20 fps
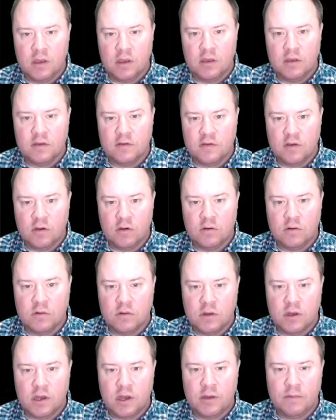So
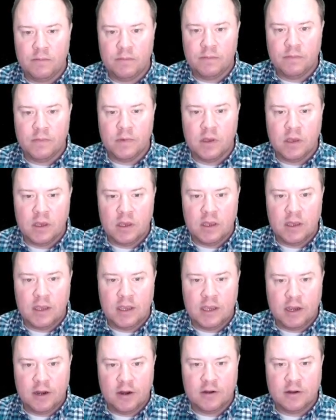
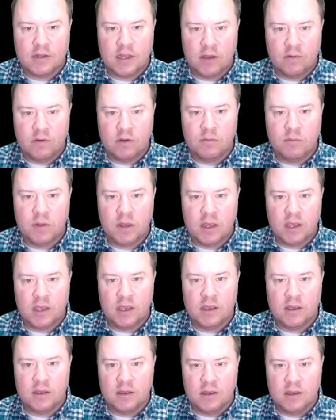here, that would be
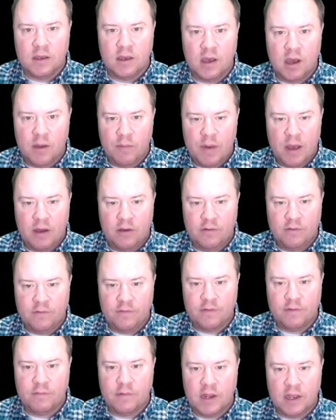about
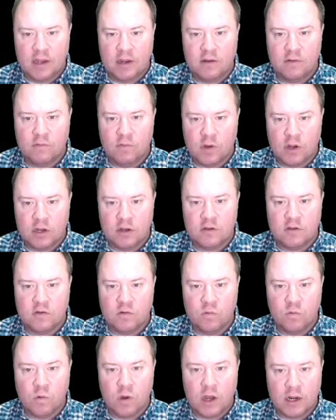from -1 to
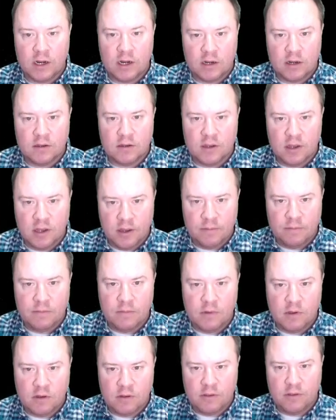1,
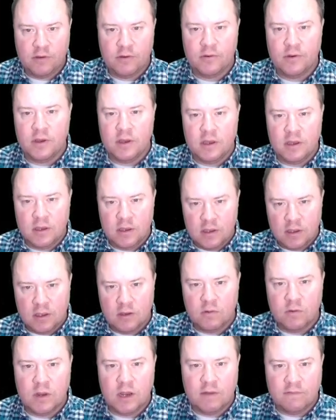although
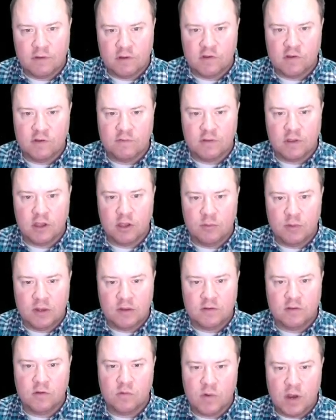we'd have to shift a little bit
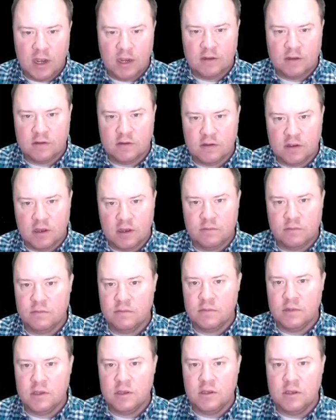to the right,
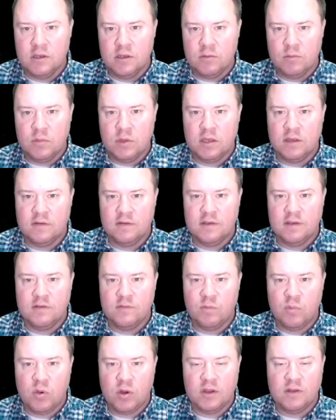because these
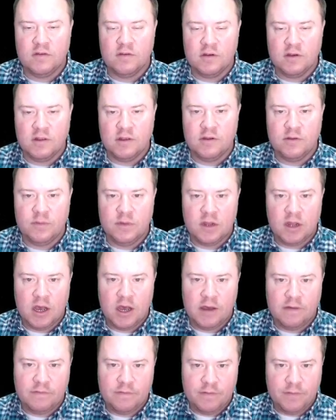points are a little bit
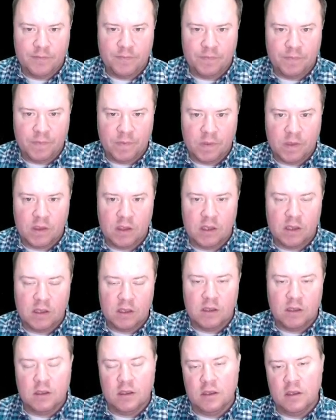off.
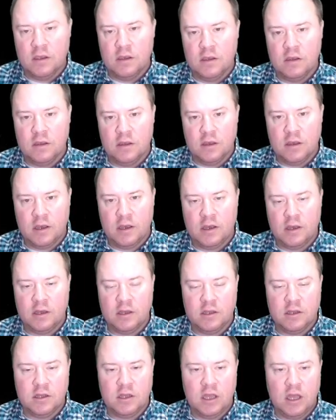
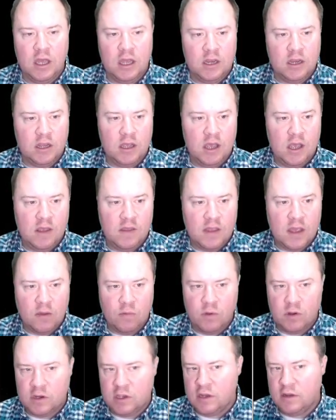And that
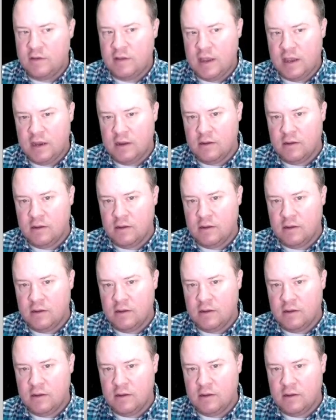would contain